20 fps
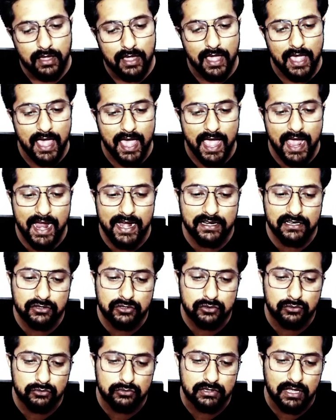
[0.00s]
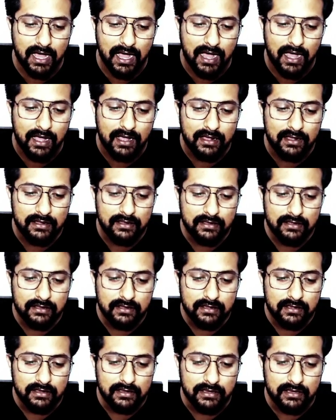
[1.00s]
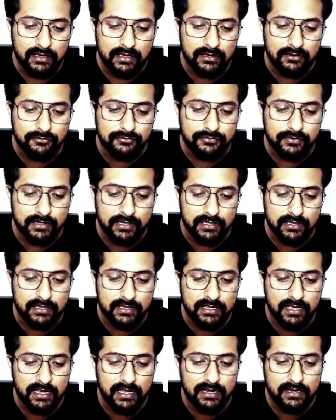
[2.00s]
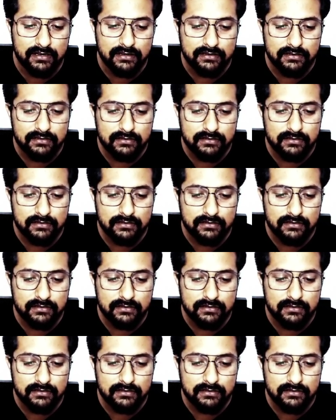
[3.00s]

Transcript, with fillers: and through the inferior